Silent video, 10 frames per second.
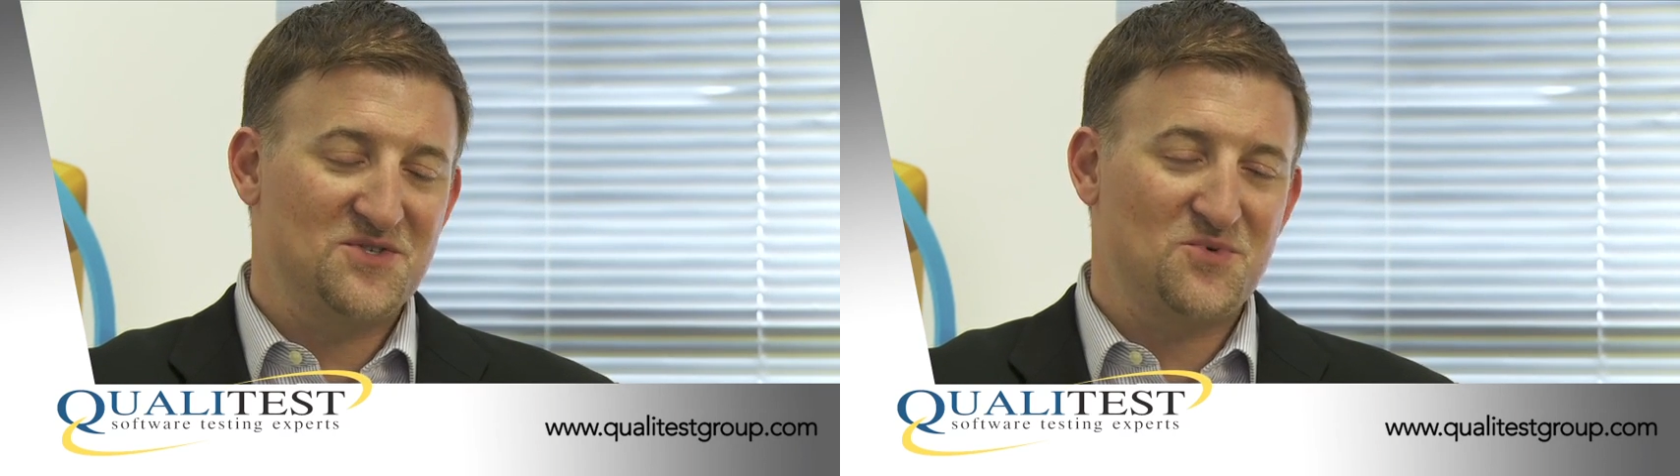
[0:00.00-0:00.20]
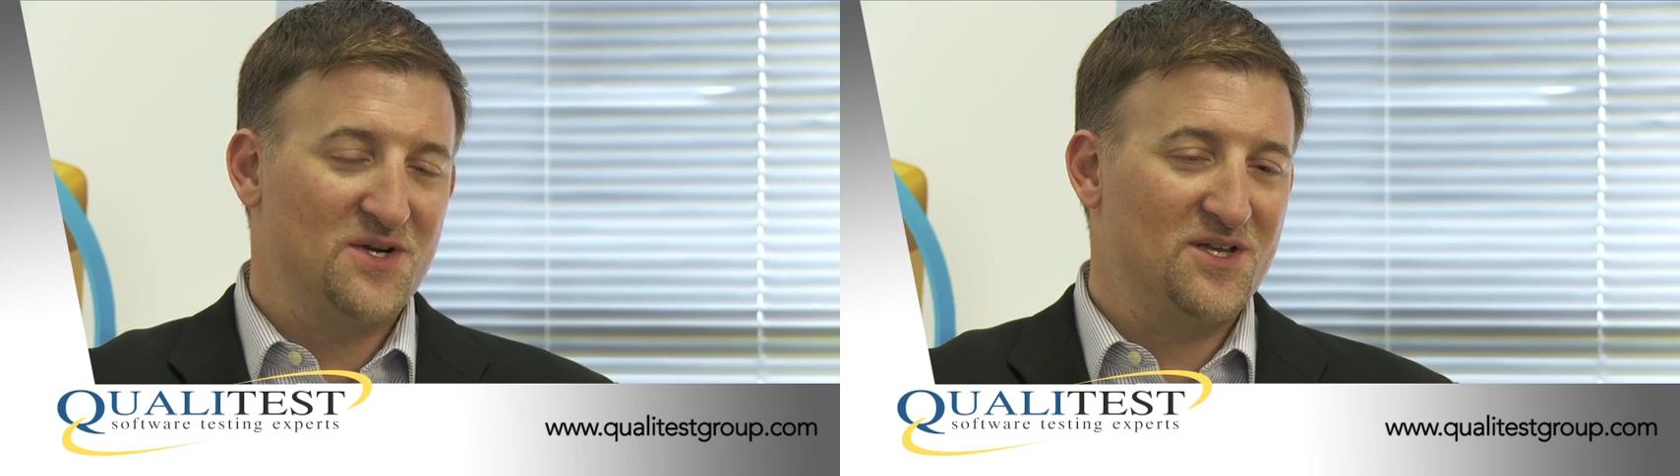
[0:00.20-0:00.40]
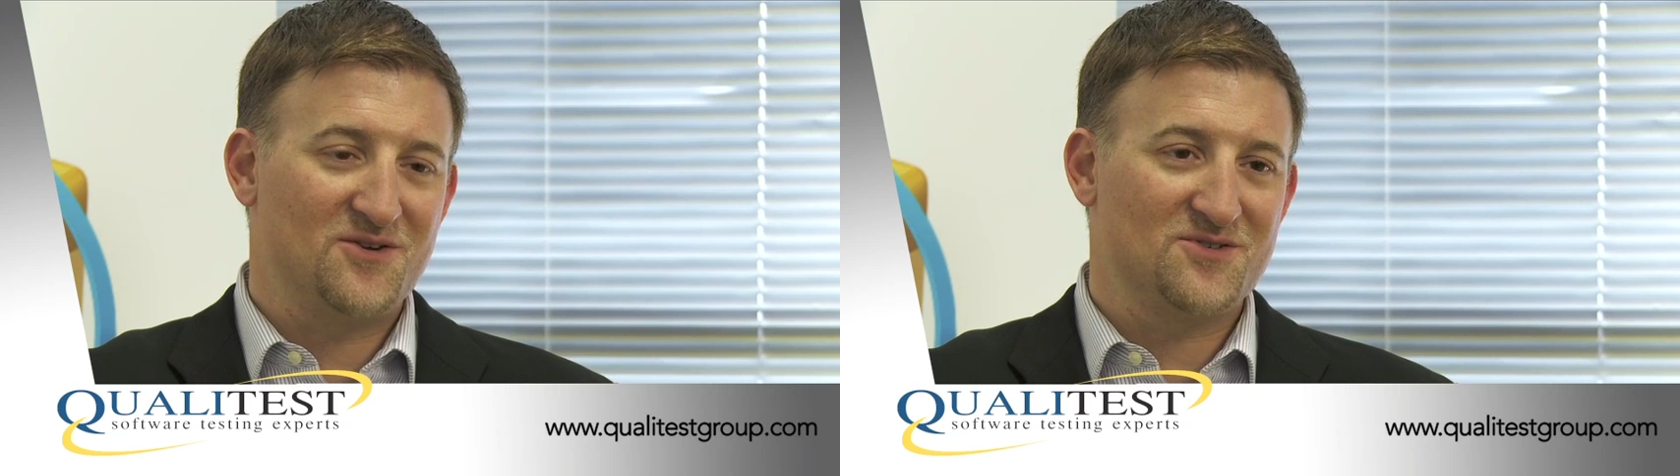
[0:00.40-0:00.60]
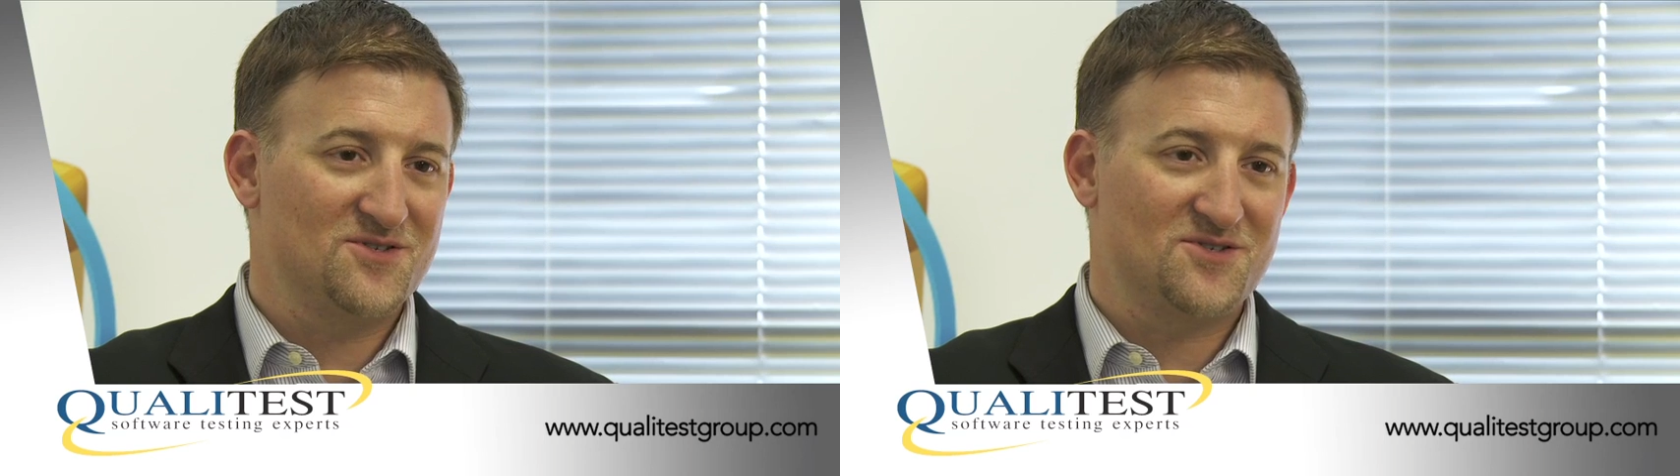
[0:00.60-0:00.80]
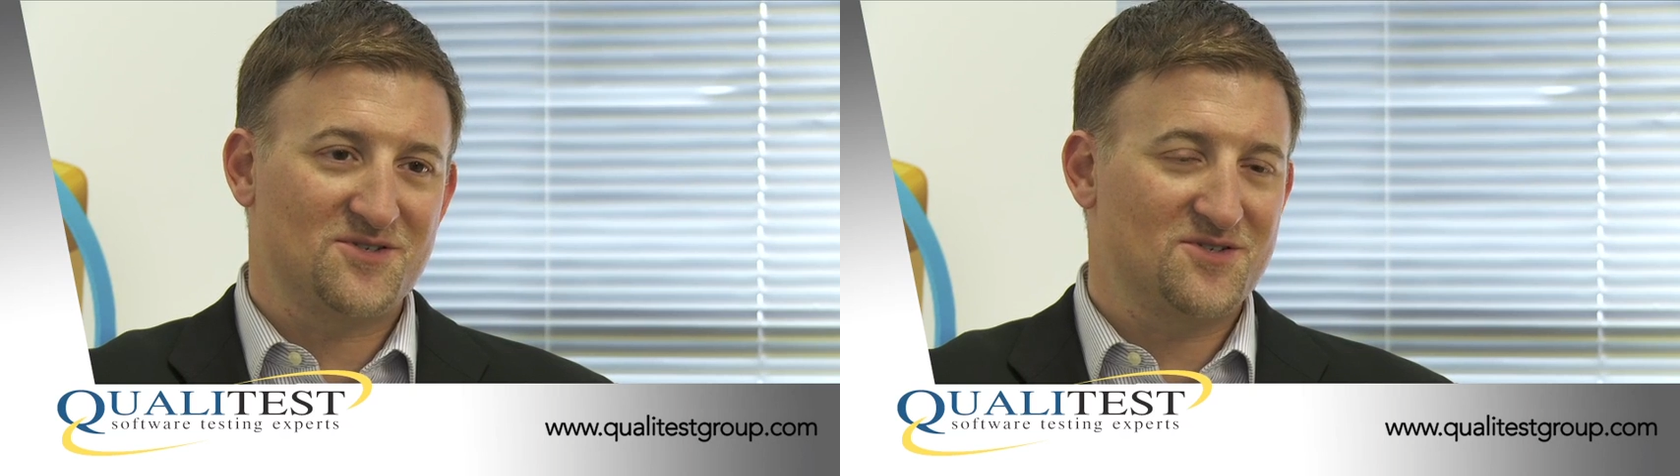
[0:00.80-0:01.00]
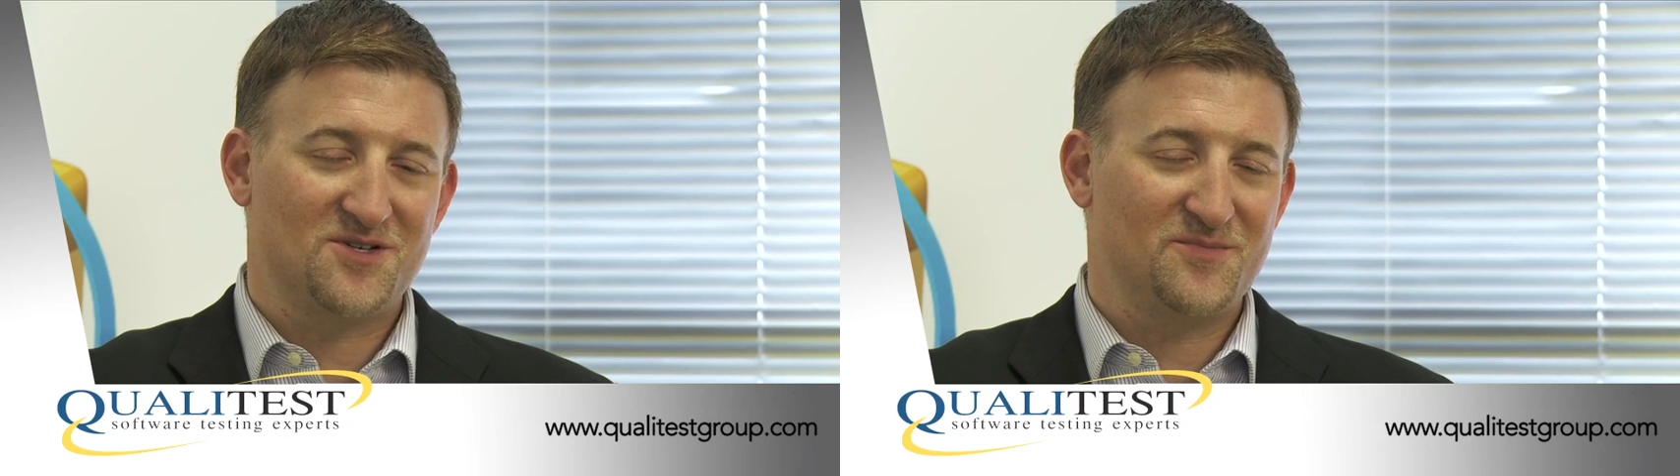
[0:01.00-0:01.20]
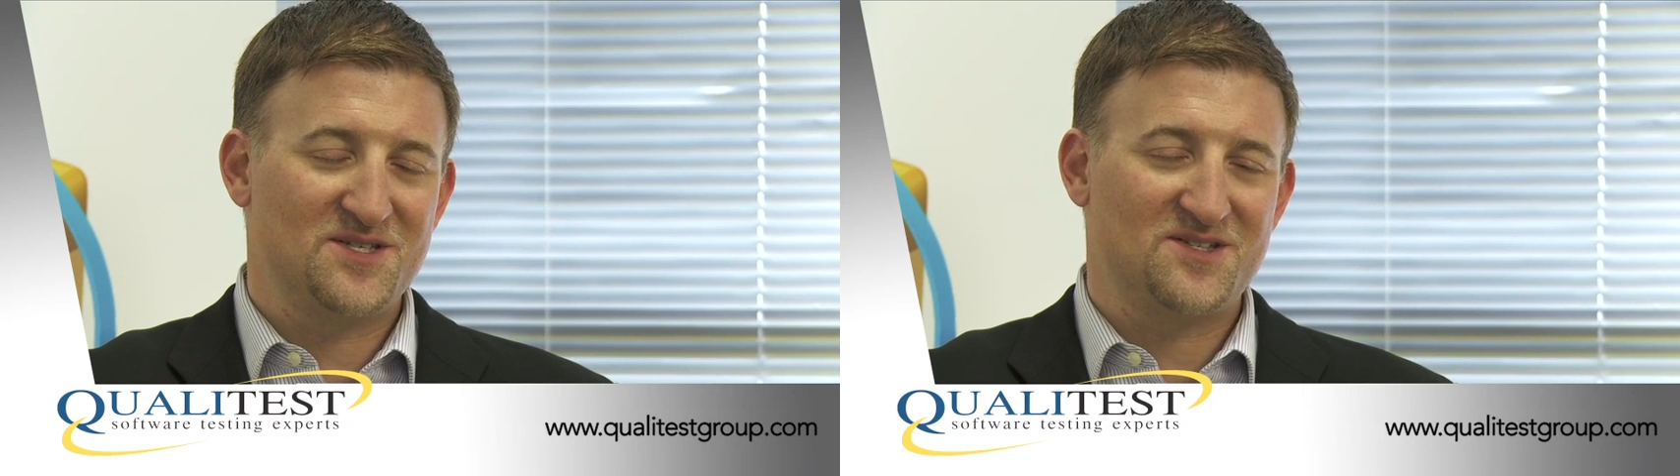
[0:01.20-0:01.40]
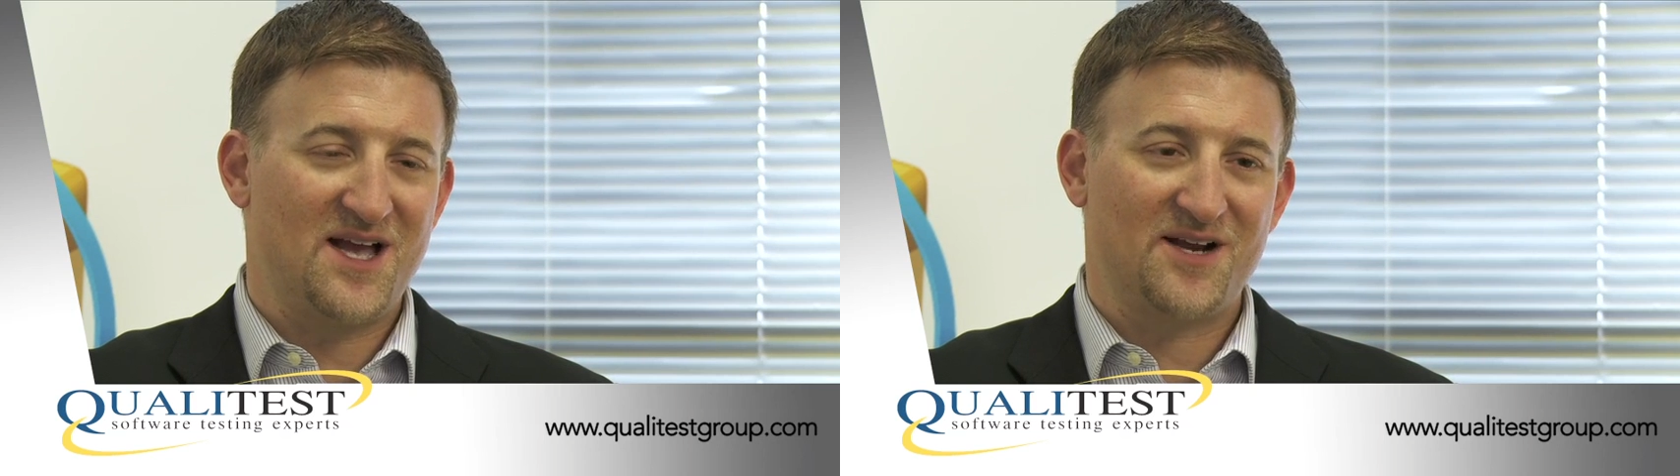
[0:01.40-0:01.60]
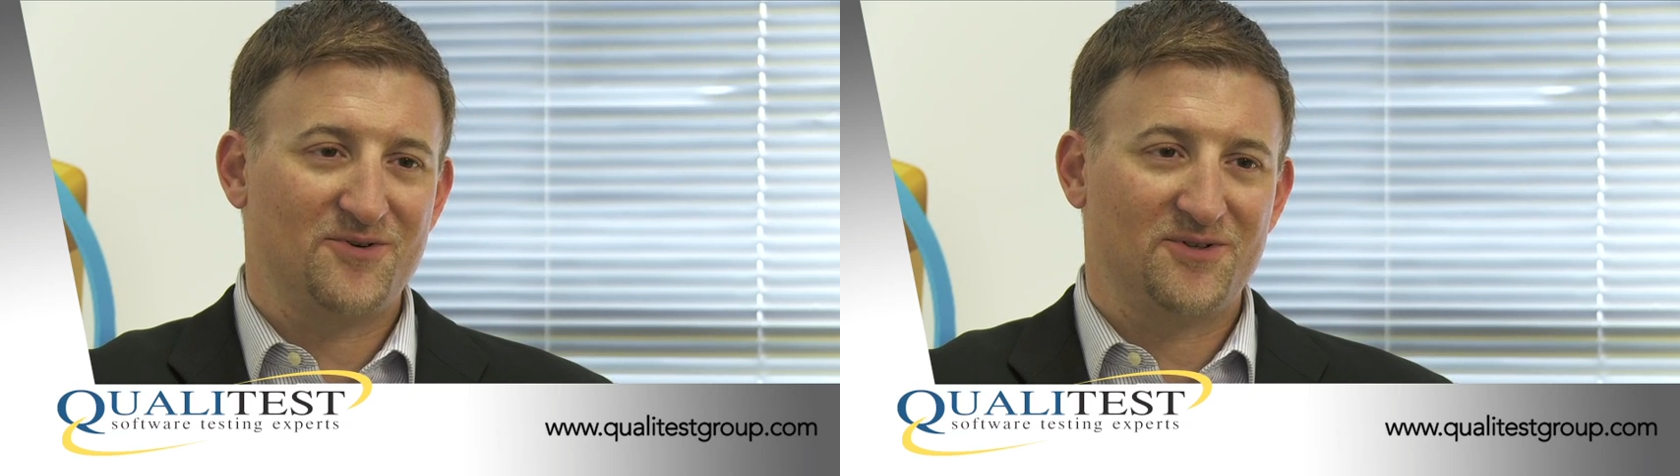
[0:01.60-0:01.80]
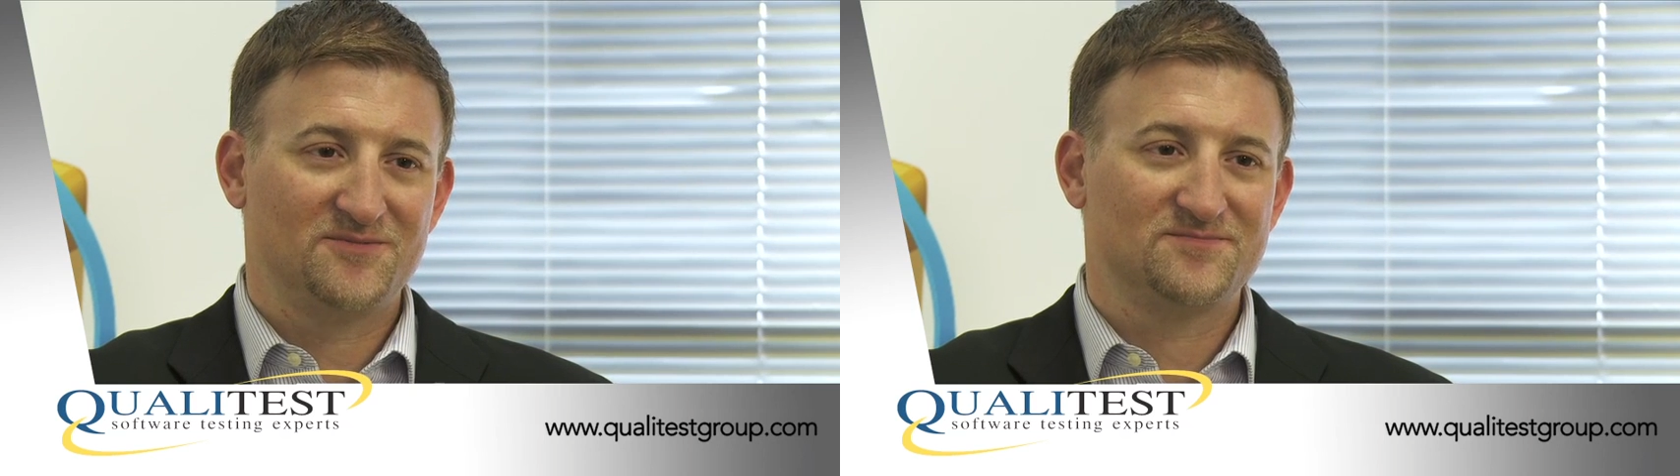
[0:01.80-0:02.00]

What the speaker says: 20 years is just going to be staggering.